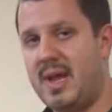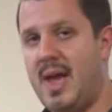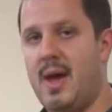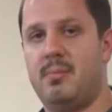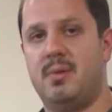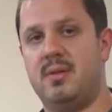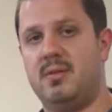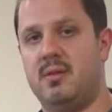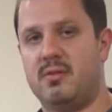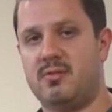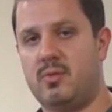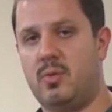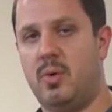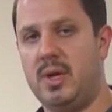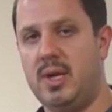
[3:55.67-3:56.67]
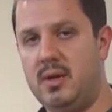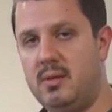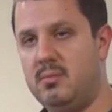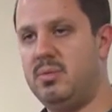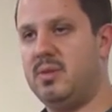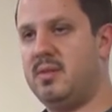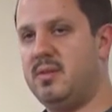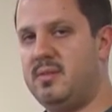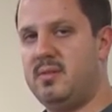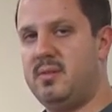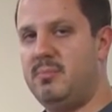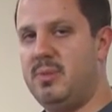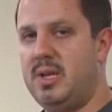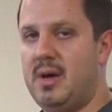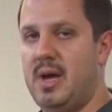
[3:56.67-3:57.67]
cabinet, there's 20, but this is the
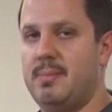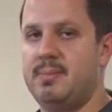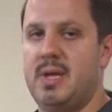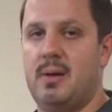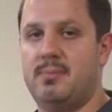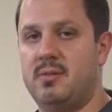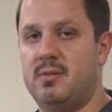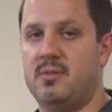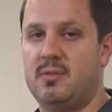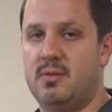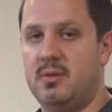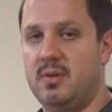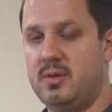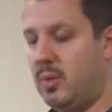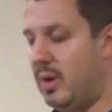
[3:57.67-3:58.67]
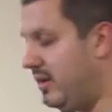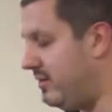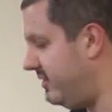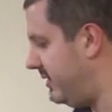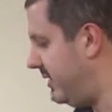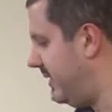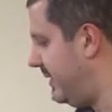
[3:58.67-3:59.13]
mini laptop, so there's only 12.